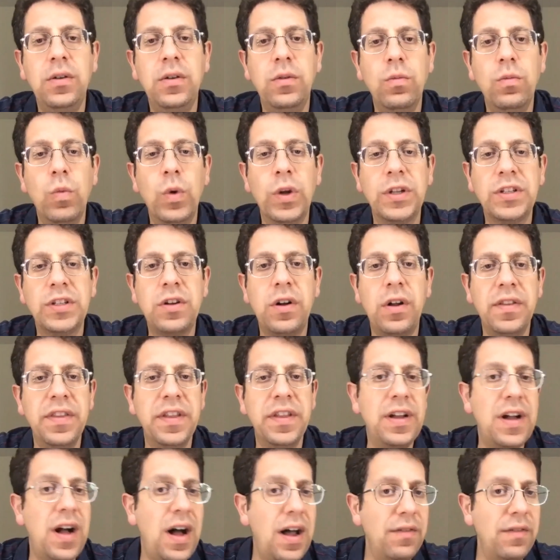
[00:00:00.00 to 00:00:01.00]
what's called the
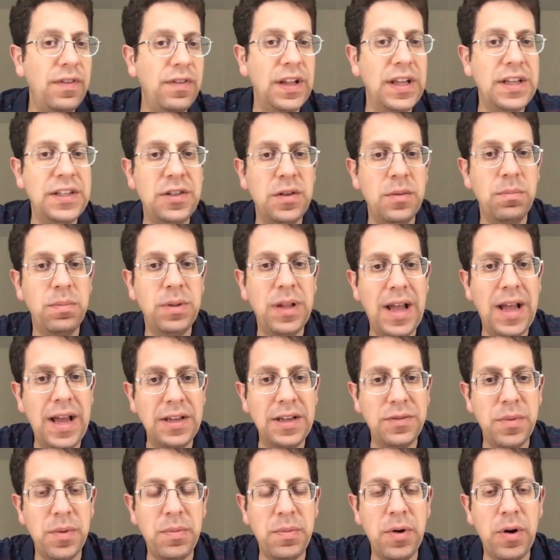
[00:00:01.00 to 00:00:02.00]
convalescent
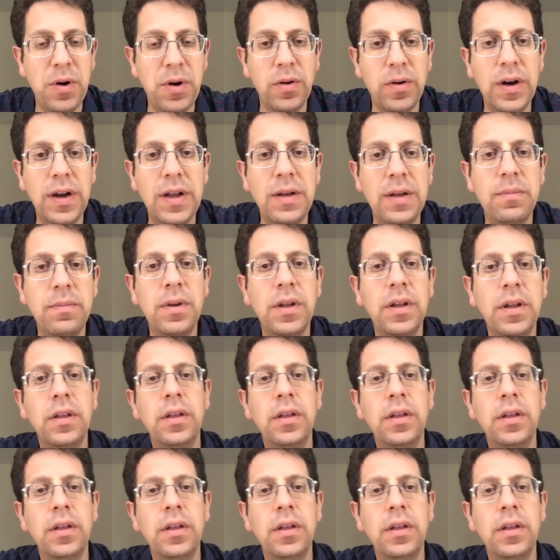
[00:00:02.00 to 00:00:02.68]
plasma program.